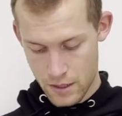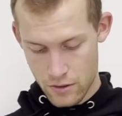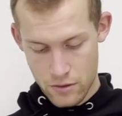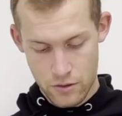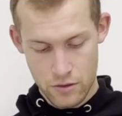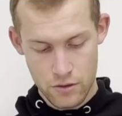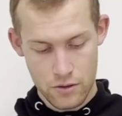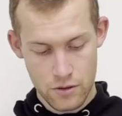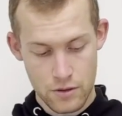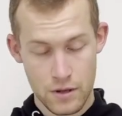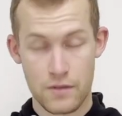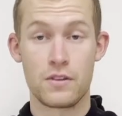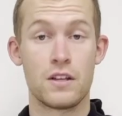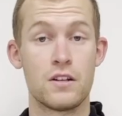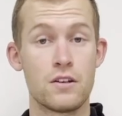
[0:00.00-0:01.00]
or
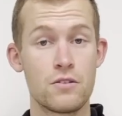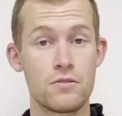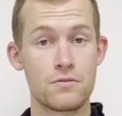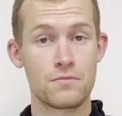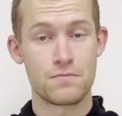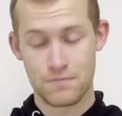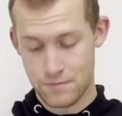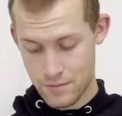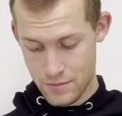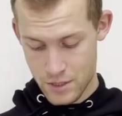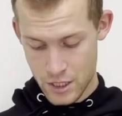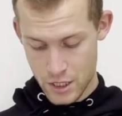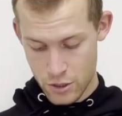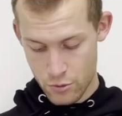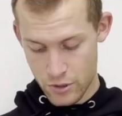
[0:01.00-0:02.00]
if they don't,
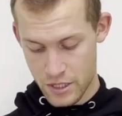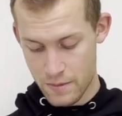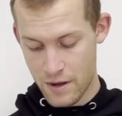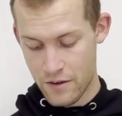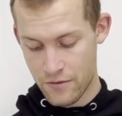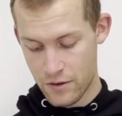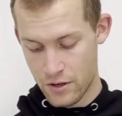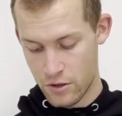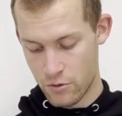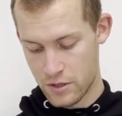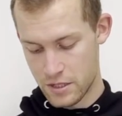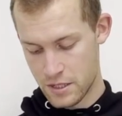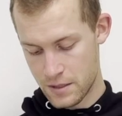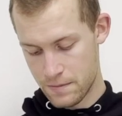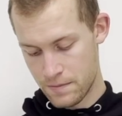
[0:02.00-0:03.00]
switch them out for new ones.
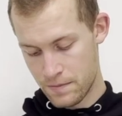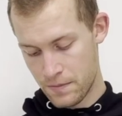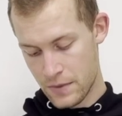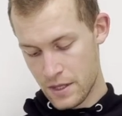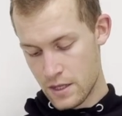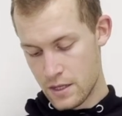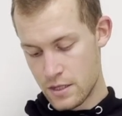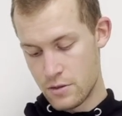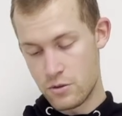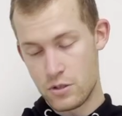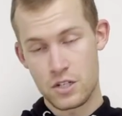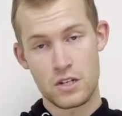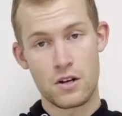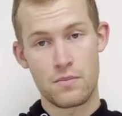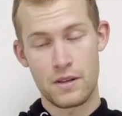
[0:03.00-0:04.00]
So we're just
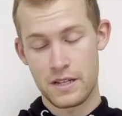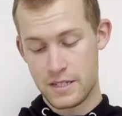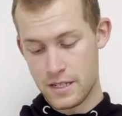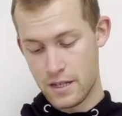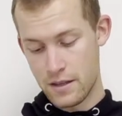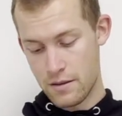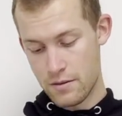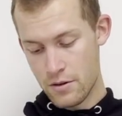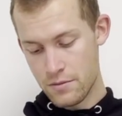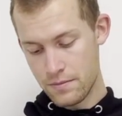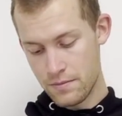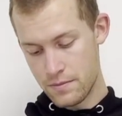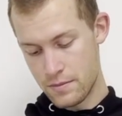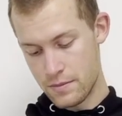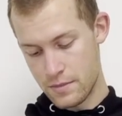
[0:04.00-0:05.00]
gonna place that through,
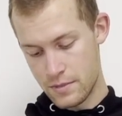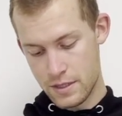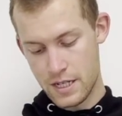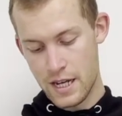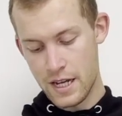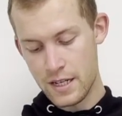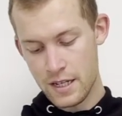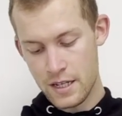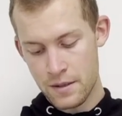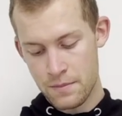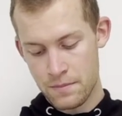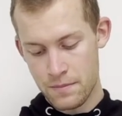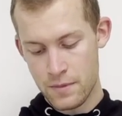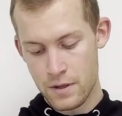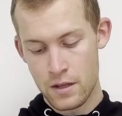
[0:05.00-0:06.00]
tighten them.
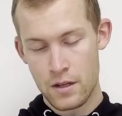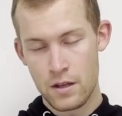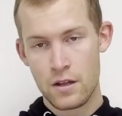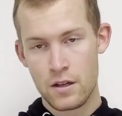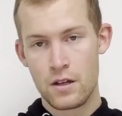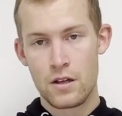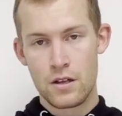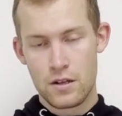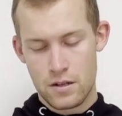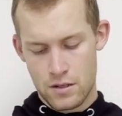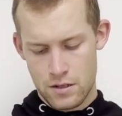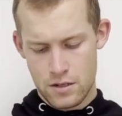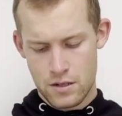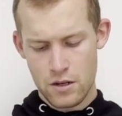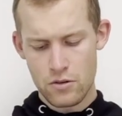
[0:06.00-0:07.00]

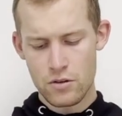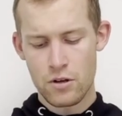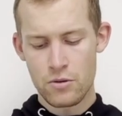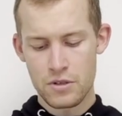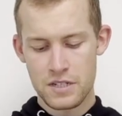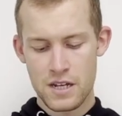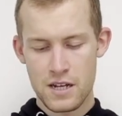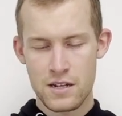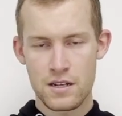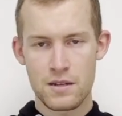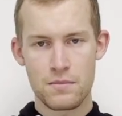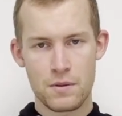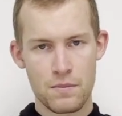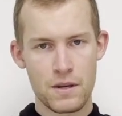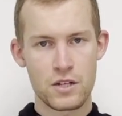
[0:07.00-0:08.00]
Don't over tighten them,
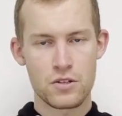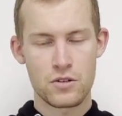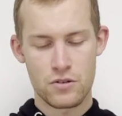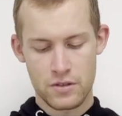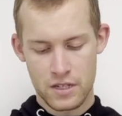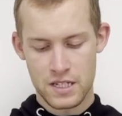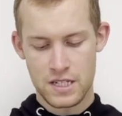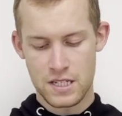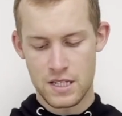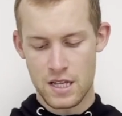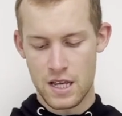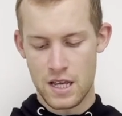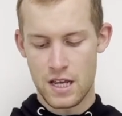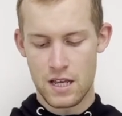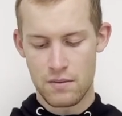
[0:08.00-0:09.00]
but make sure they
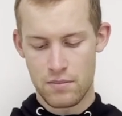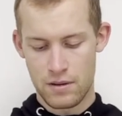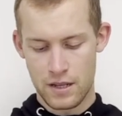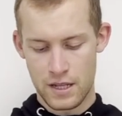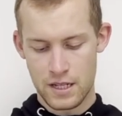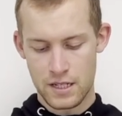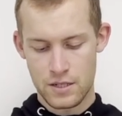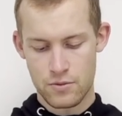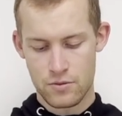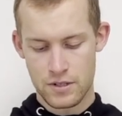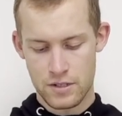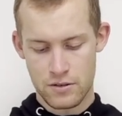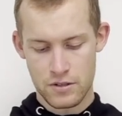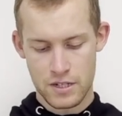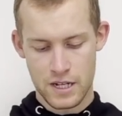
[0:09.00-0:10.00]
stay in place once
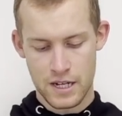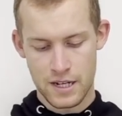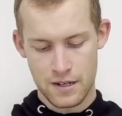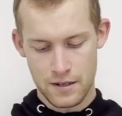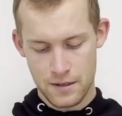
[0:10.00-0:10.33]
they're tightened.